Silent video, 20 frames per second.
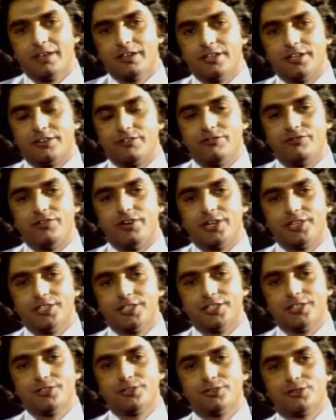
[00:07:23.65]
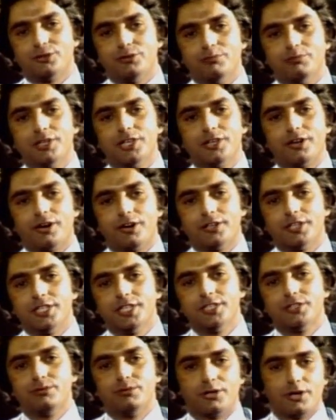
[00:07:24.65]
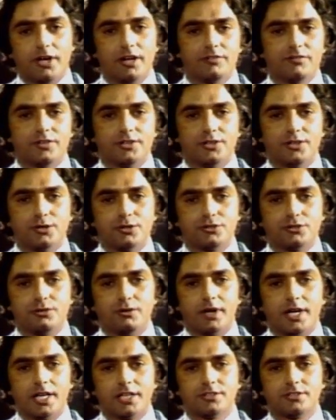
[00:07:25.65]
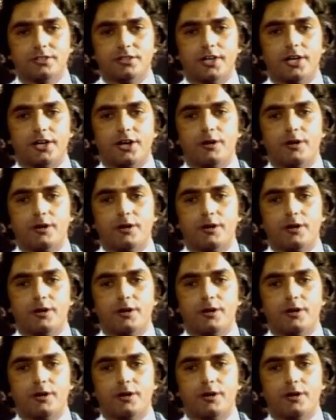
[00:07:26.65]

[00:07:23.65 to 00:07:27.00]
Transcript: and funding to meet our needs when often those grants are not